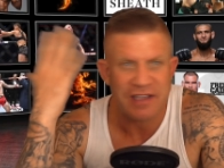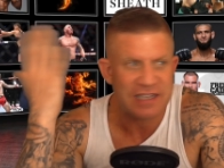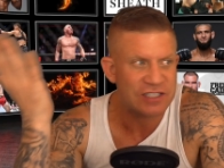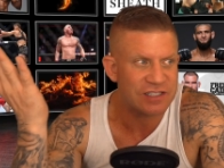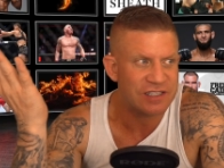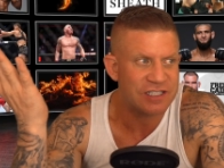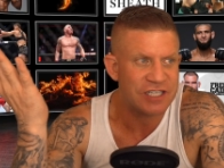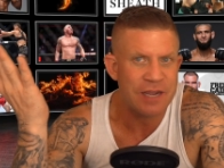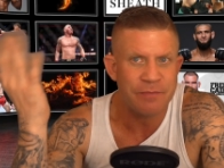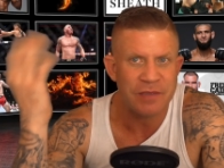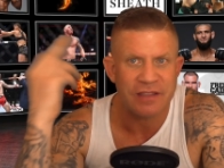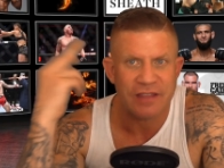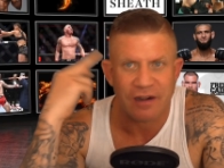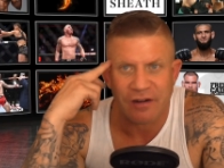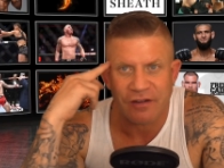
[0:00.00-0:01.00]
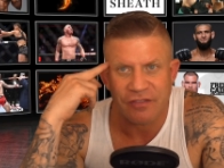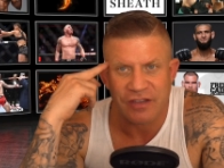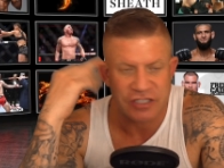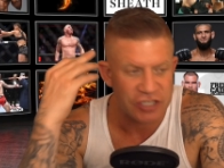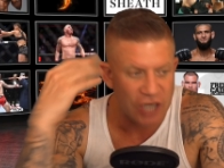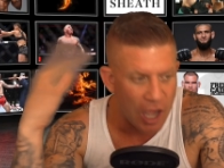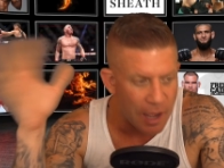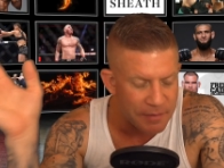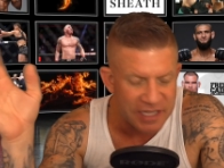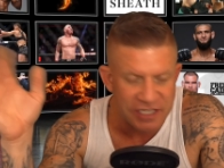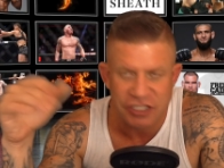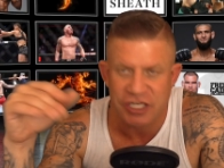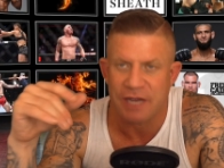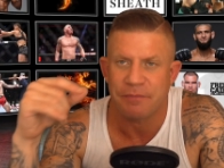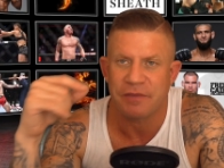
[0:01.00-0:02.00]
He's the champion there, the
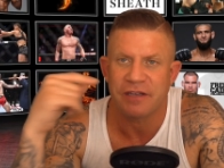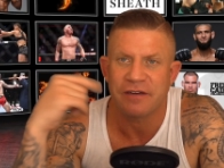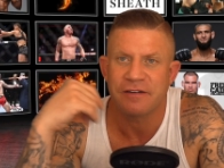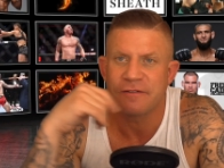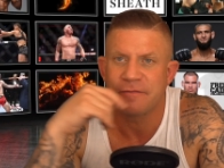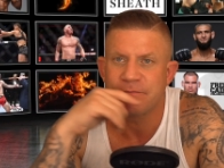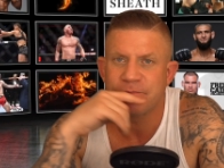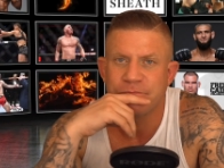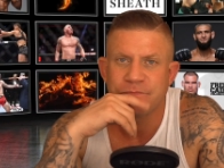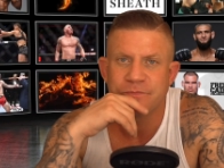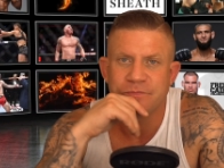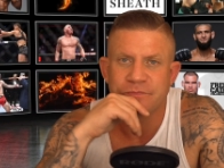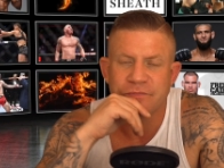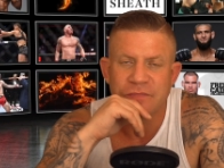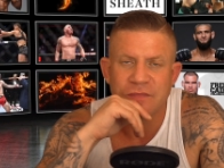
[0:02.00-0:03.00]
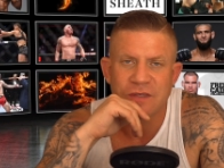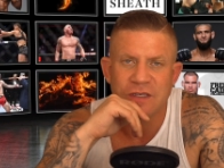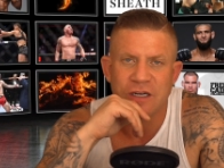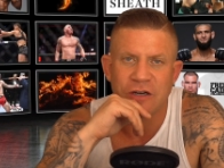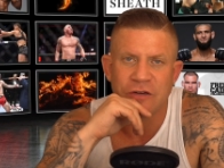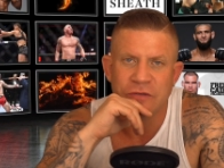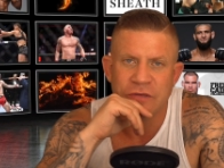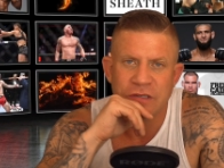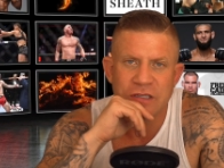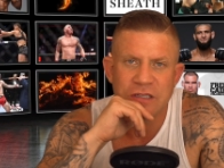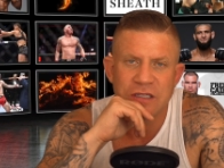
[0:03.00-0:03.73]
dominant champion. You know.